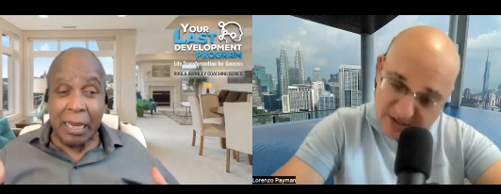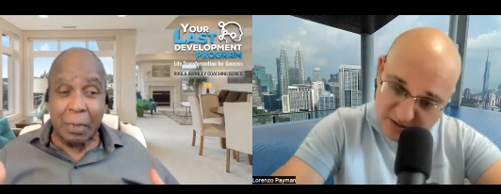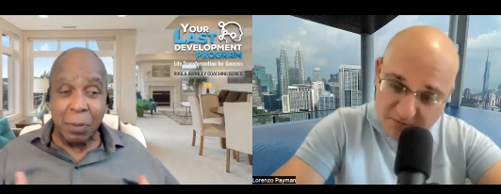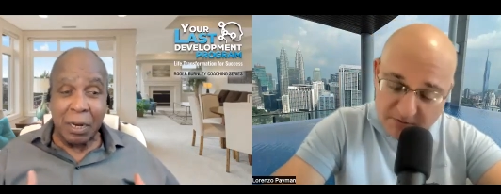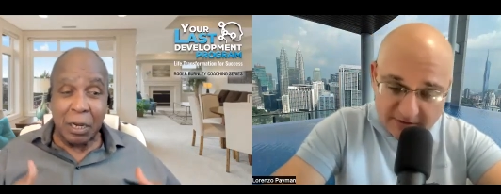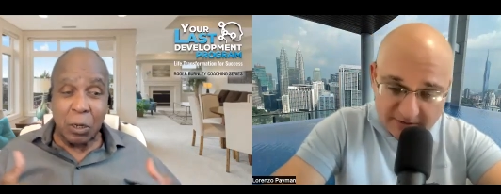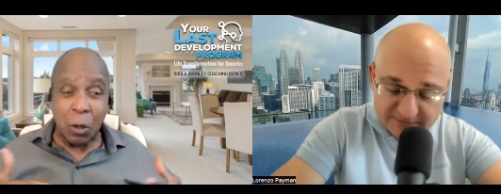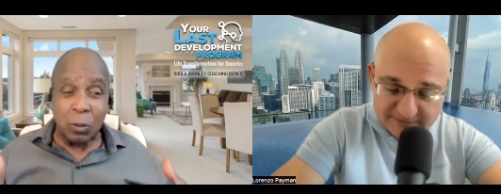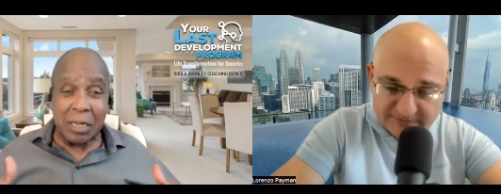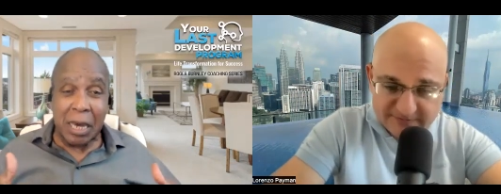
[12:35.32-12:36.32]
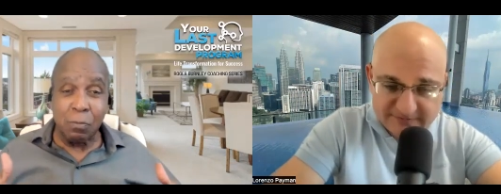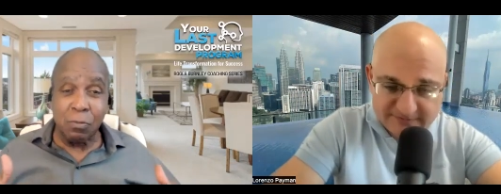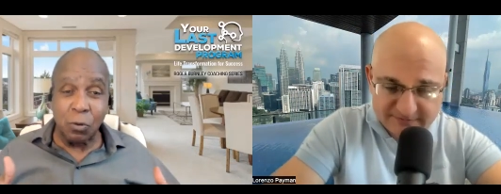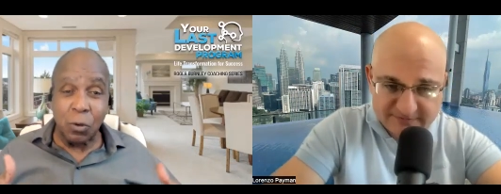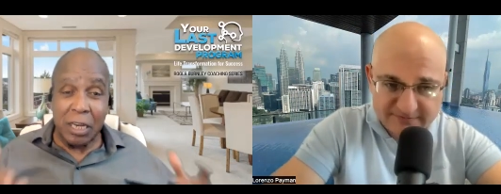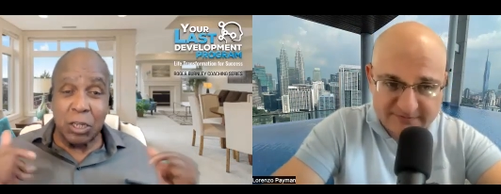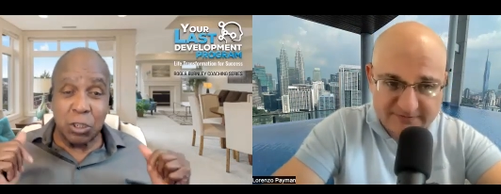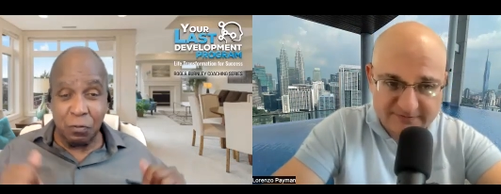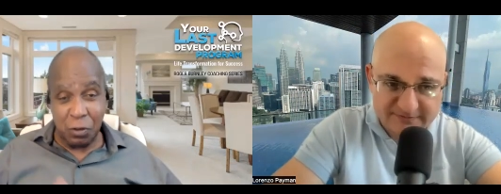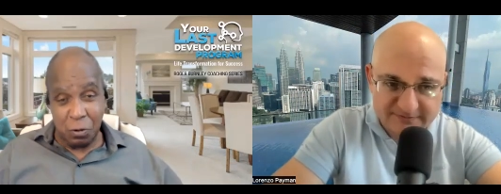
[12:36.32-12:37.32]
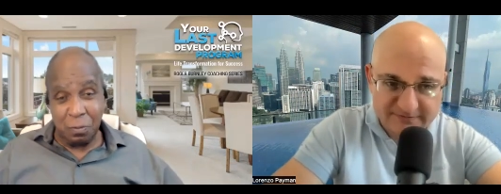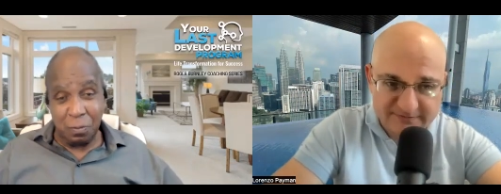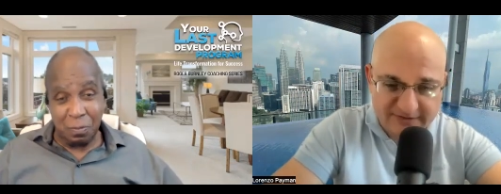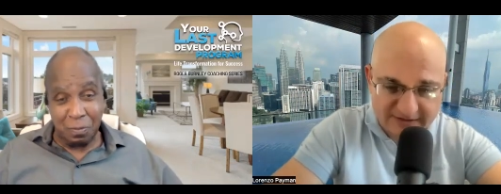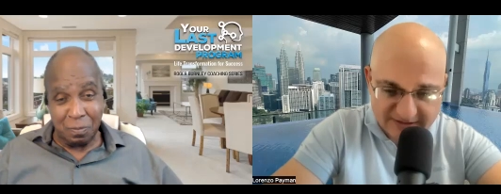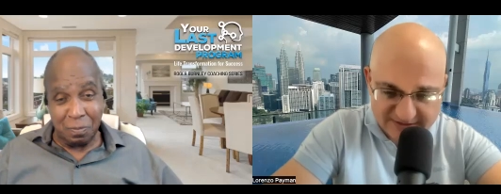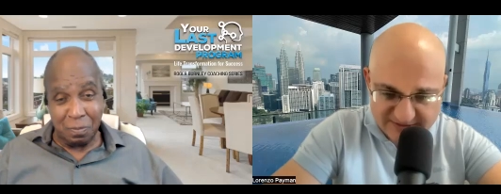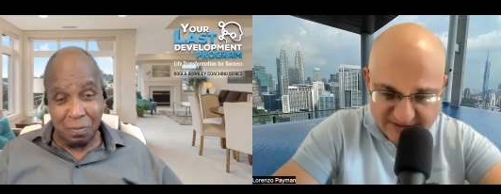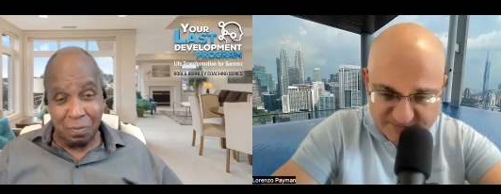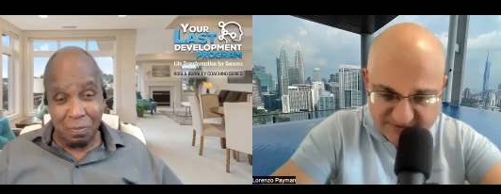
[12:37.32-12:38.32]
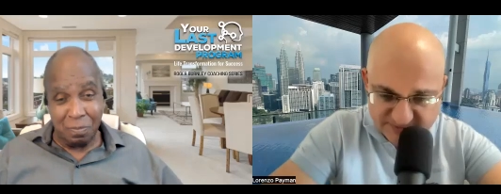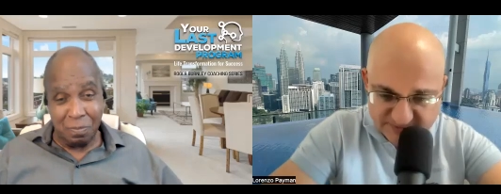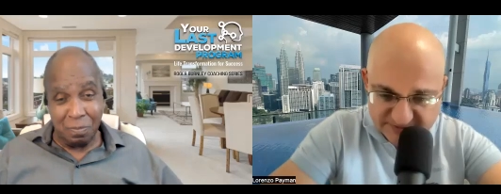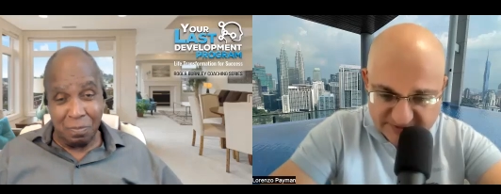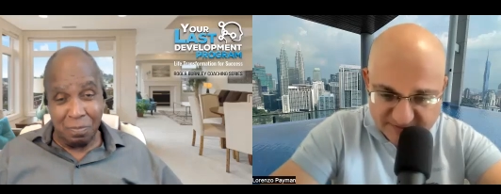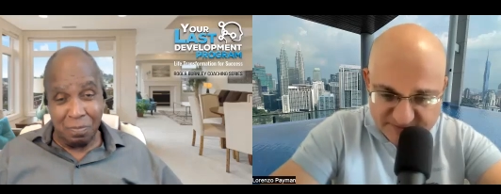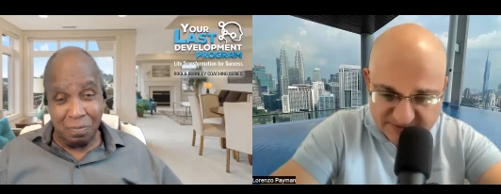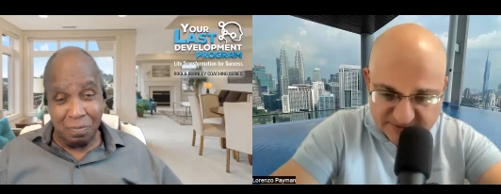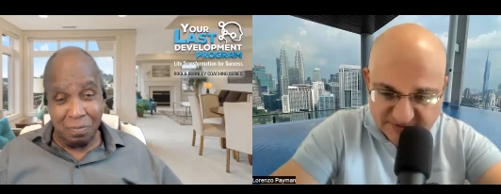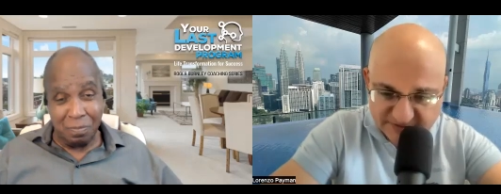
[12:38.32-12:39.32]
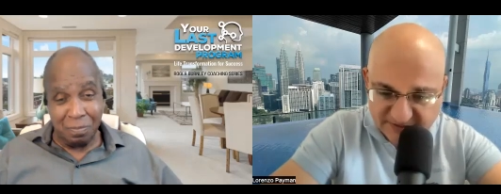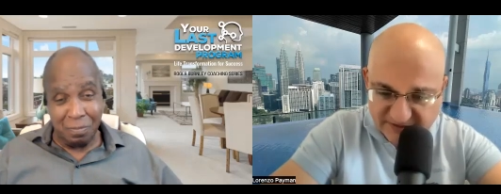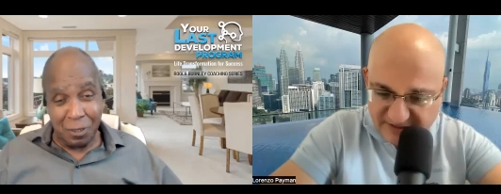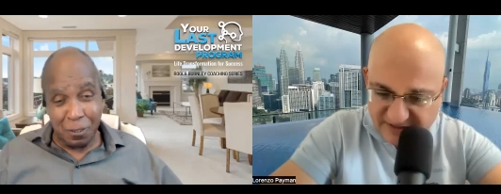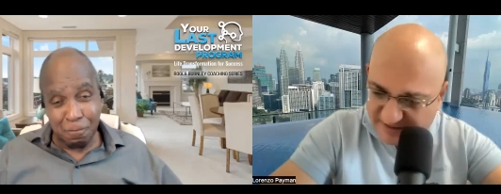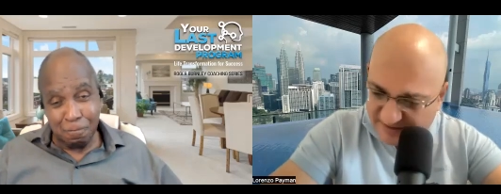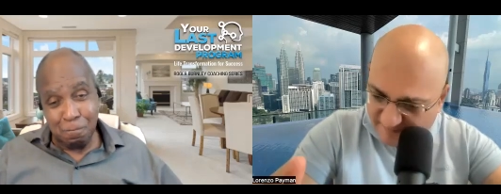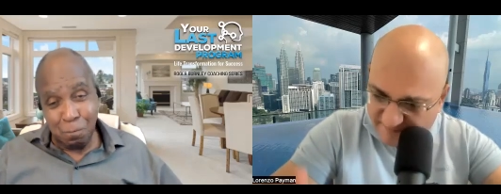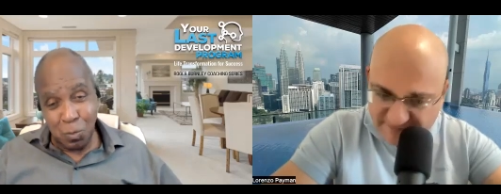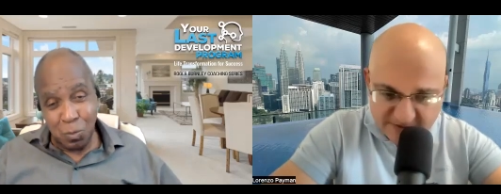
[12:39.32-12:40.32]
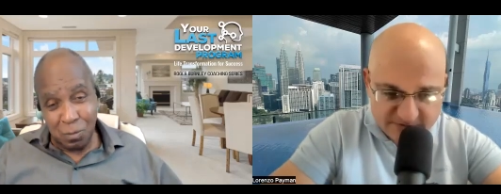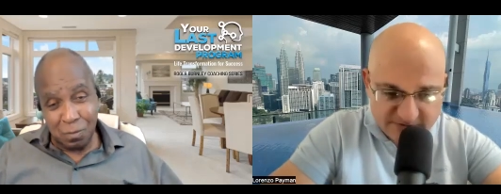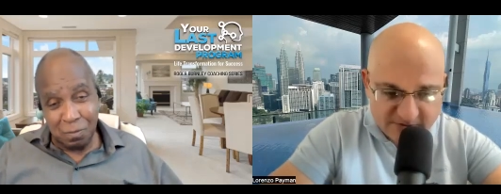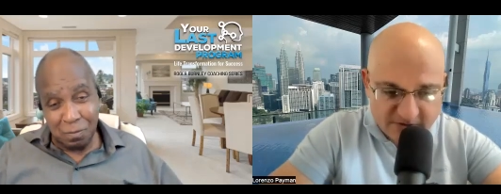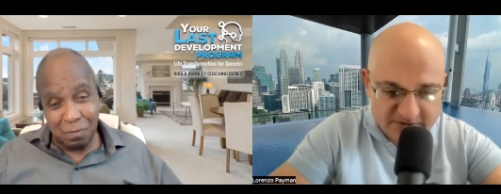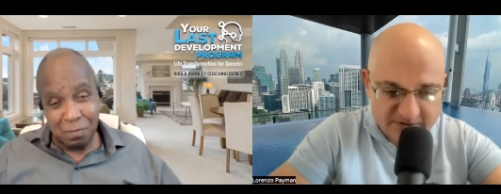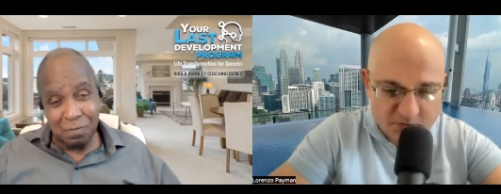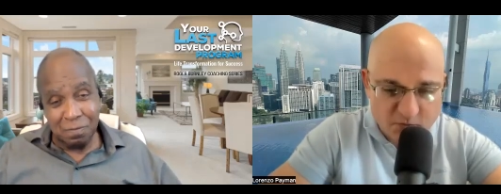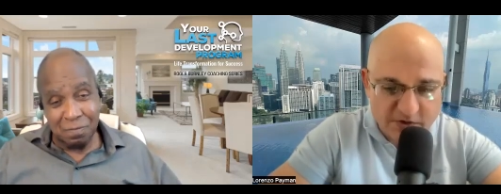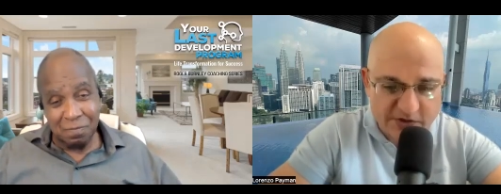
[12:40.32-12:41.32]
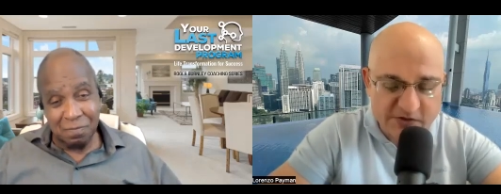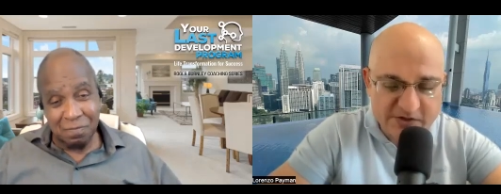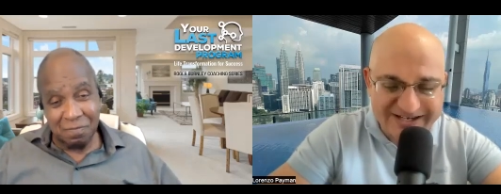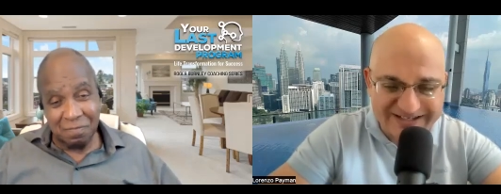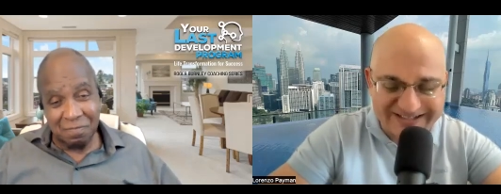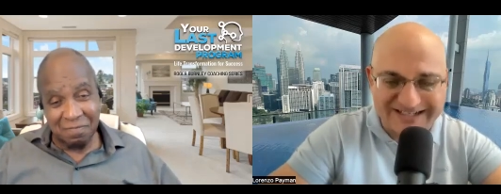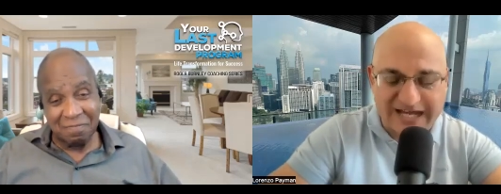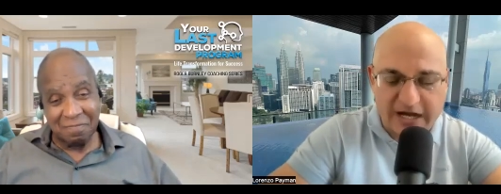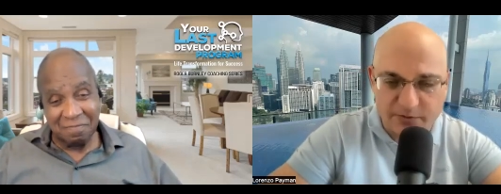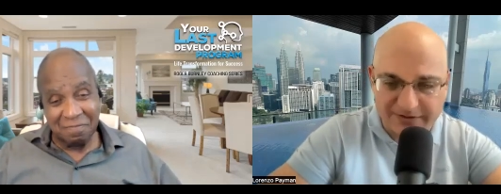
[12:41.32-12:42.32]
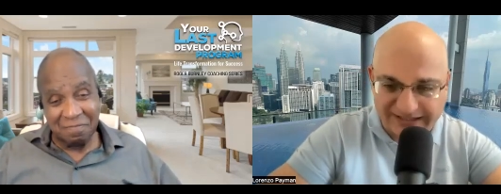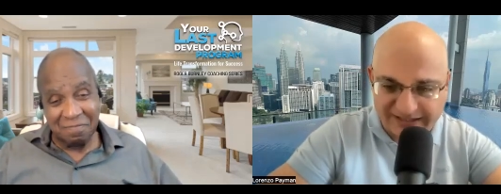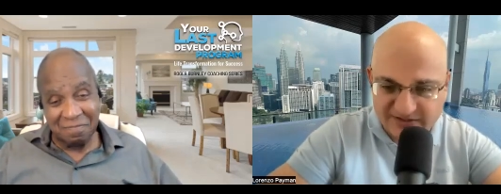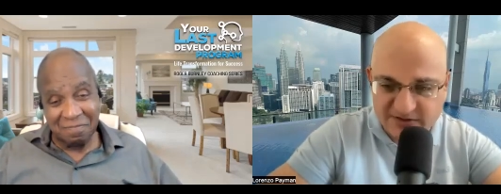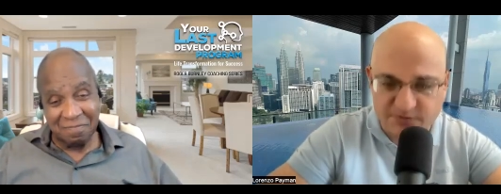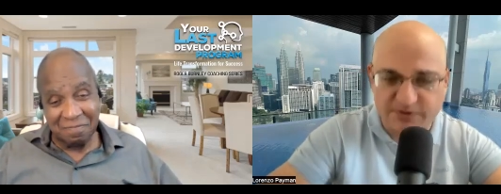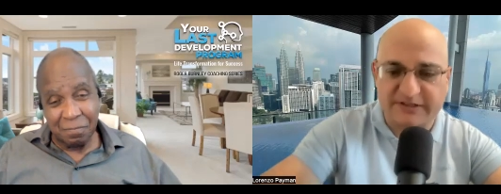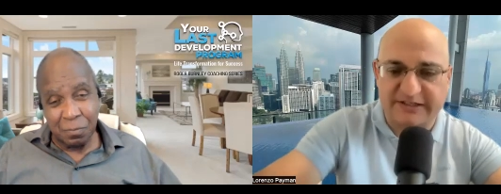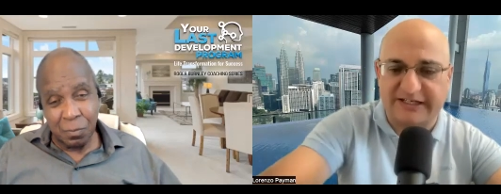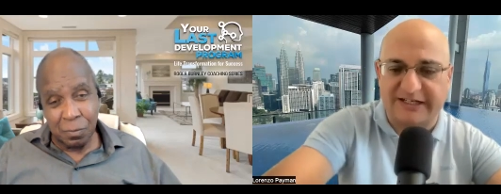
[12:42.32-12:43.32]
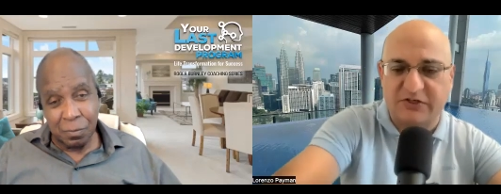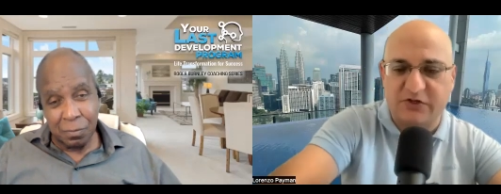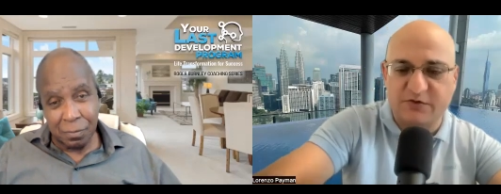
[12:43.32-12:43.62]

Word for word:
Speaker 1: But it can only come through each of you.
Speaker 2: Yes, absolutely, absolutely. Fingers crossed. So what are you getting nowadays currently in